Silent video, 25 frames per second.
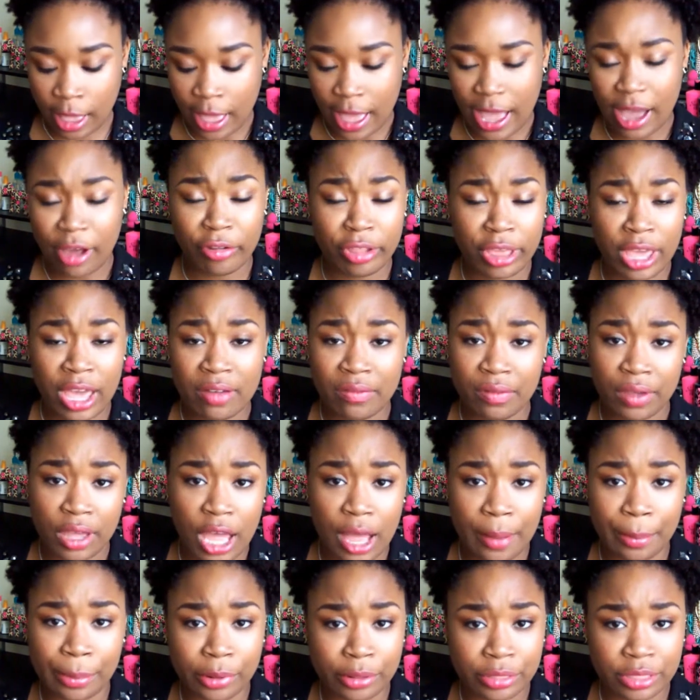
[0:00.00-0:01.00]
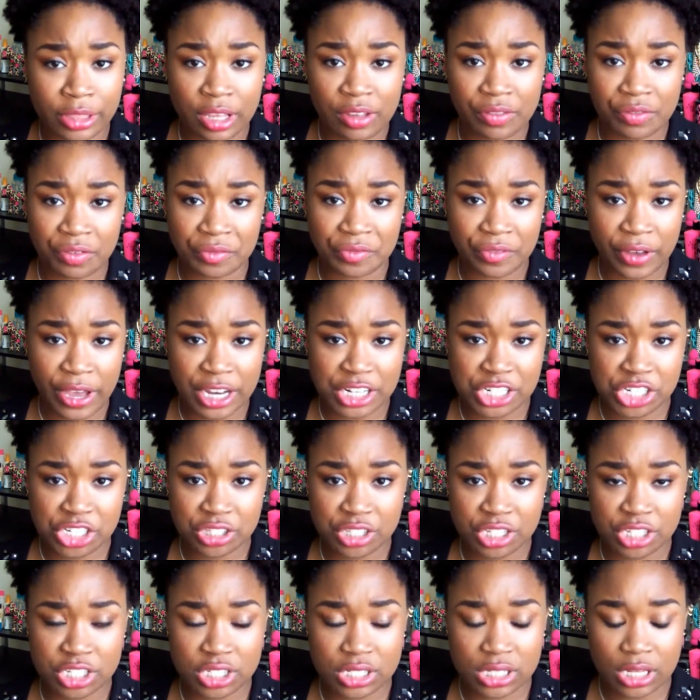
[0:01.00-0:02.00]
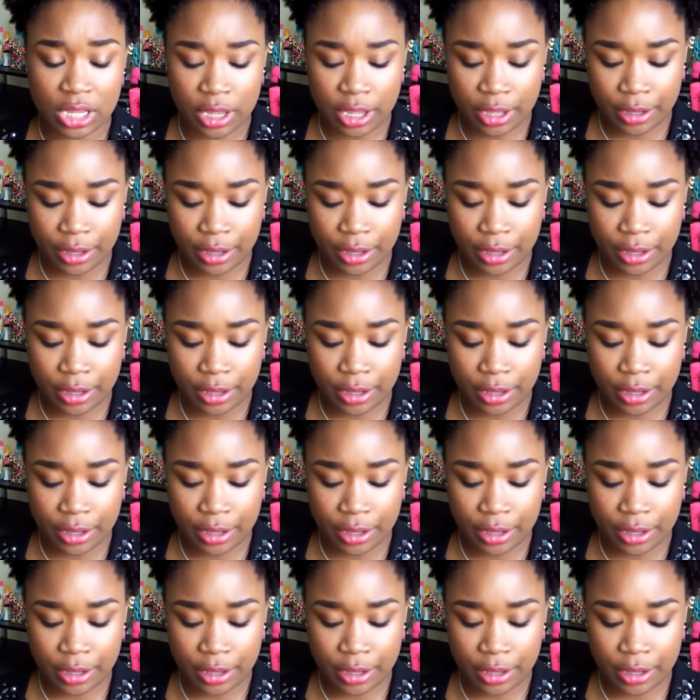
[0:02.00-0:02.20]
I only have a couple of things for fashion this